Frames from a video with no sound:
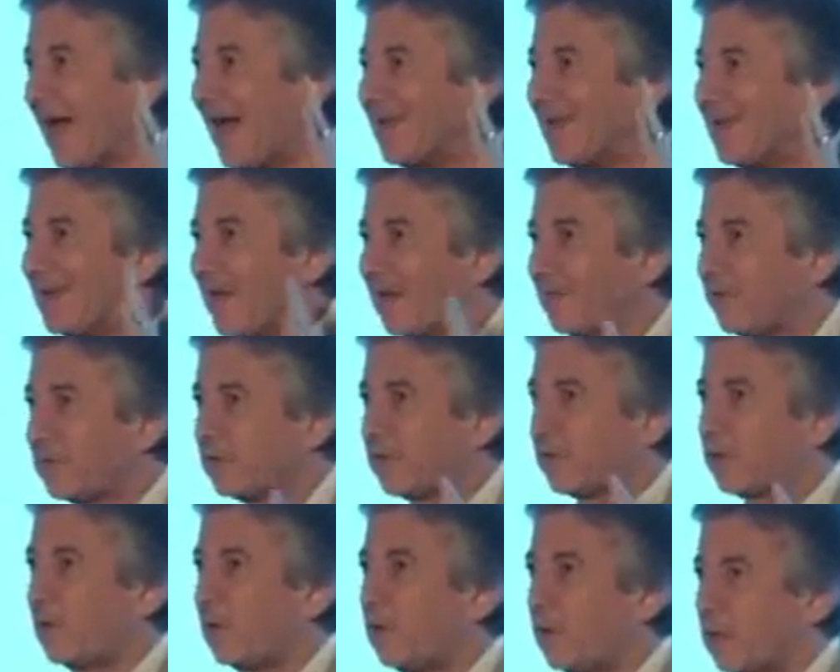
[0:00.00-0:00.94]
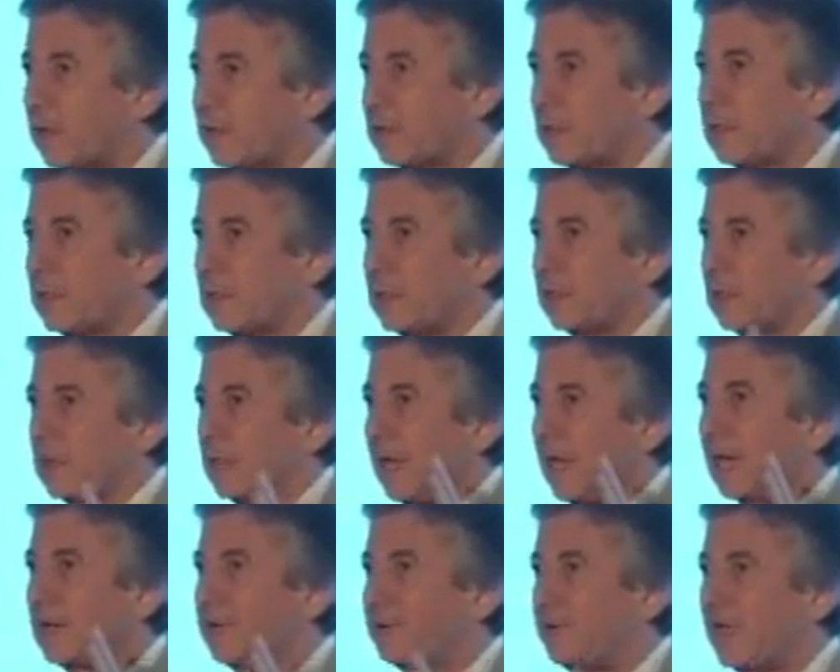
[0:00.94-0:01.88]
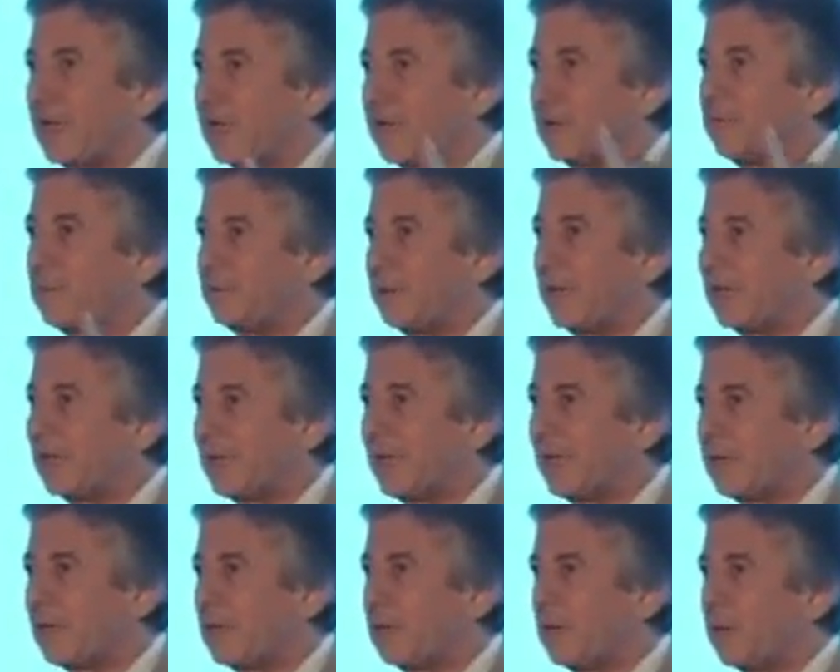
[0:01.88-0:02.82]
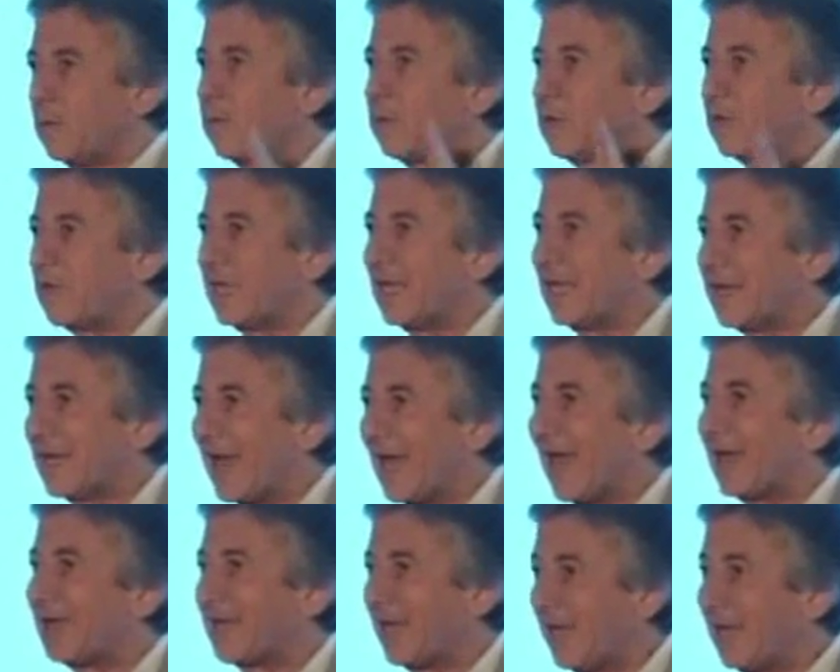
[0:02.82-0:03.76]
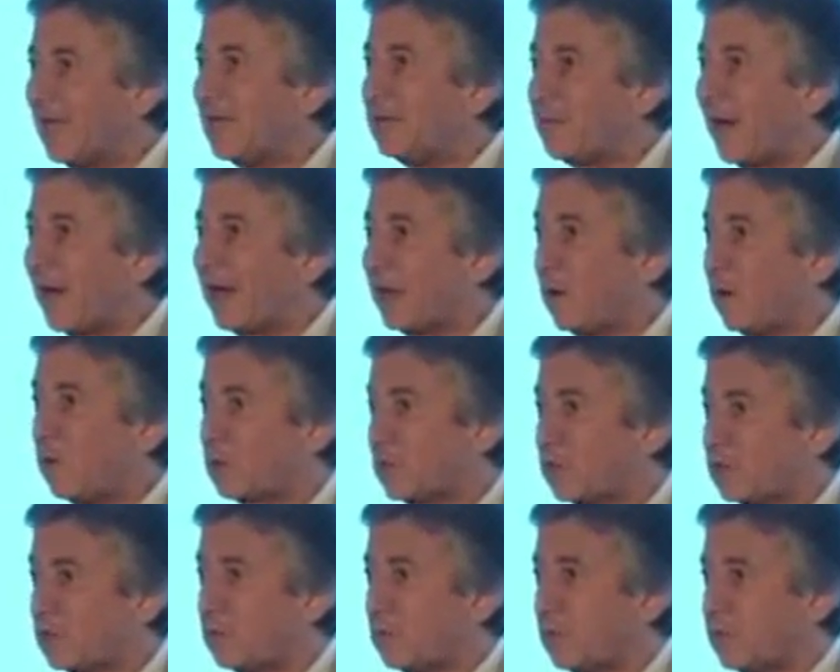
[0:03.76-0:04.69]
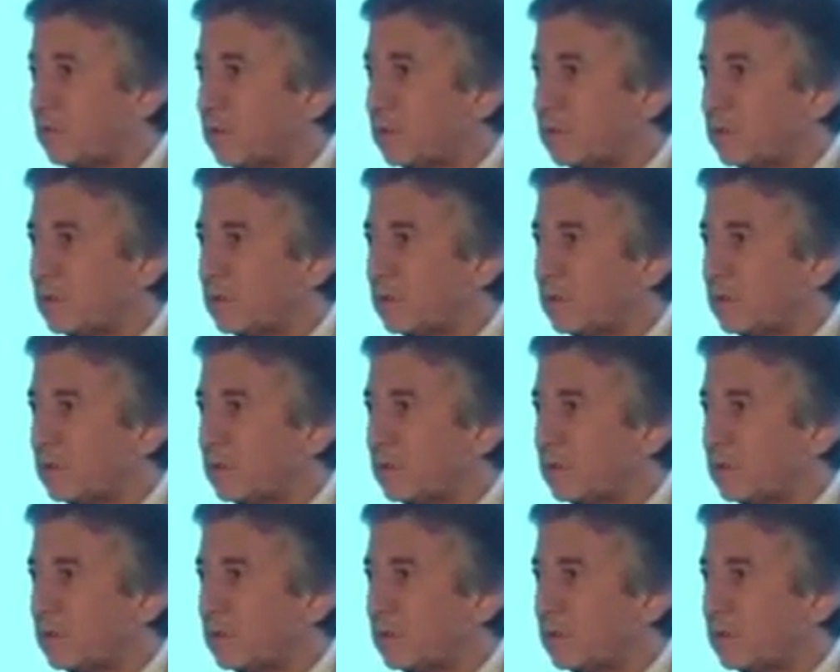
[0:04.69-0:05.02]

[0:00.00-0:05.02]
I never thought I'd be competing with the internet in my own store.